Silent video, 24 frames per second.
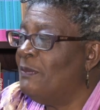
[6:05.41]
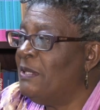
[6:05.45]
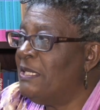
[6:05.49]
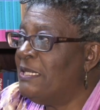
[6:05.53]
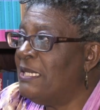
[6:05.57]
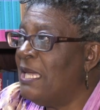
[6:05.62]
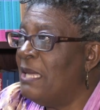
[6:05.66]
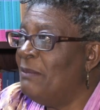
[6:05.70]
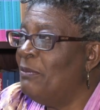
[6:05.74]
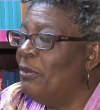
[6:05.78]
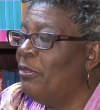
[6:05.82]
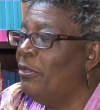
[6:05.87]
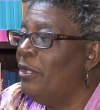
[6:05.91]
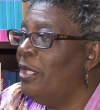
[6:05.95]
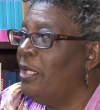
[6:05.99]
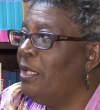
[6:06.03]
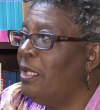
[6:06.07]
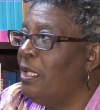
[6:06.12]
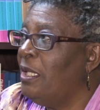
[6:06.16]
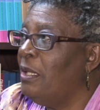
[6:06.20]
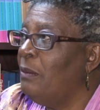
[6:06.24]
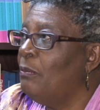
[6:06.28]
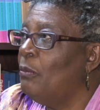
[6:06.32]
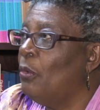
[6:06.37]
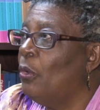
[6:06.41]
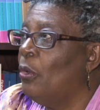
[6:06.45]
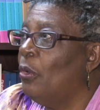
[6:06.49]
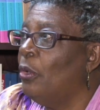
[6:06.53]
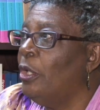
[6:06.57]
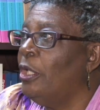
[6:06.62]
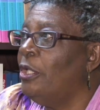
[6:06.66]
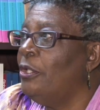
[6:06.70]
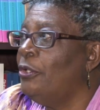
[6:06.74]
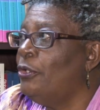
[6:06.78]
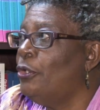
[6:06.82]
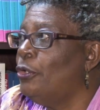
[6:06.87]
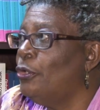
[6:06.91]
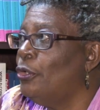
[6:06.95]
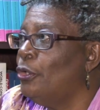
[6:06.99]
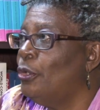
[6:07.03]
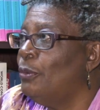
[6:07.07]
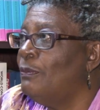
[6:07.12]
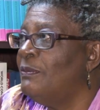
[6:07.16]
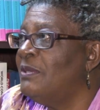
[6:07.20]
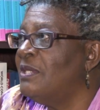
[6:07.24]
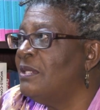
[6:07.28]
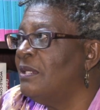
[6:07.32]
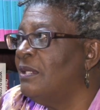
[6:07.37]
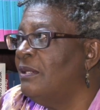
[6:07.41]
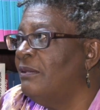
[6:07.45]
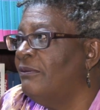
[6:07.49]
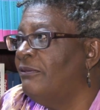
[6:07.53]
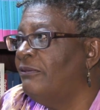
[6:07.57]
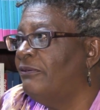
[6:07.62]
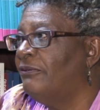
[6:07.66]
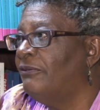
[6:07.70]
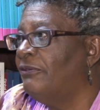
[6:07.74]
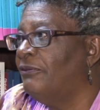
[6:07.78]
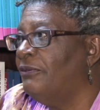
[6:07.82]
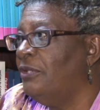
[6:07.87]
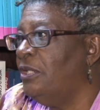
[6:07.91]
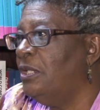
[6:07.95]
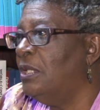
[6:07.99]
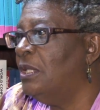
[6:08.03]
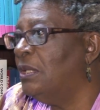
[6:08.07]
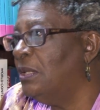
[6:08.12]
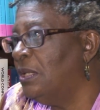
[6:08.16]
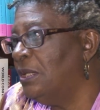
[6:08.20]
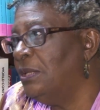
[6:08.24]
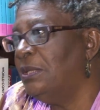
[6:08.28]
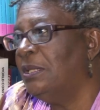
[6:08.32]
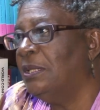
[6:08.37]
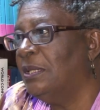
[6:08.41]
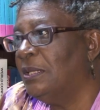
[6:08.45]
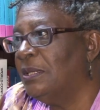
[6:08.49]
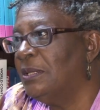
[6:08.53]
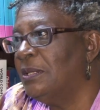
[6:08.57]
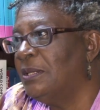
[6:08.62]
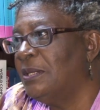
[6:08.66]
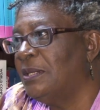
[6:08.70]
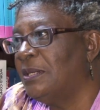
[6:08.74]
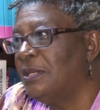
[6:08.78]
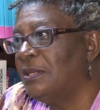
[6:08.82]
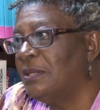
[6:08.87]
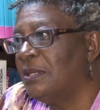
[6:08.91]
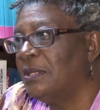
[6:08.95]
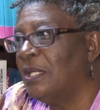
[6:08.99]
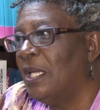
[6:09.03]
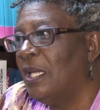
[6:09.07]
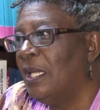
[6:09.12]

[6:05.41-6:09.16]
but I'm thinking more in terms of young adults.